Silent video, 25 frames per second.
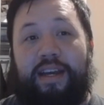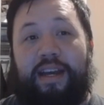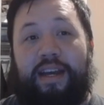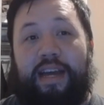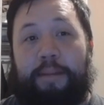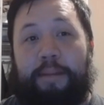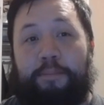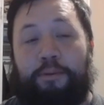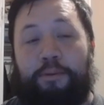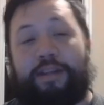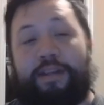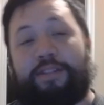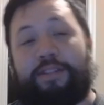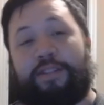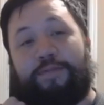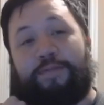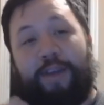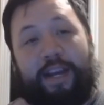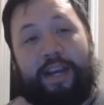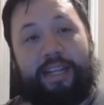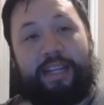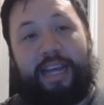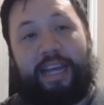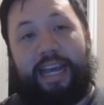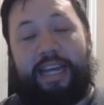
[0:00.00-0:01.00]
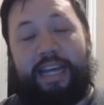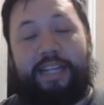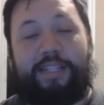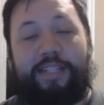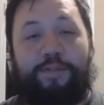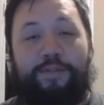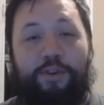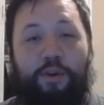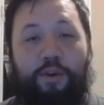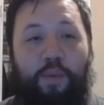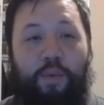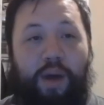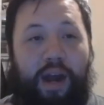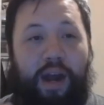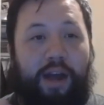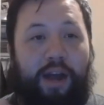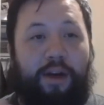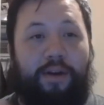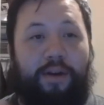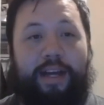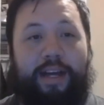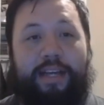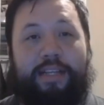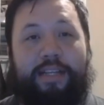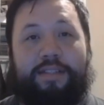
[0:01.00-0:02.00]
And Perez is fighting the hands for a
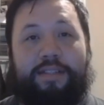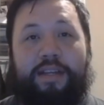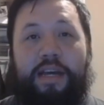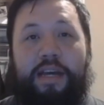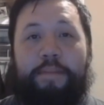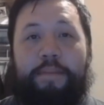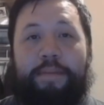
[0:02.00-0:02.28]
while as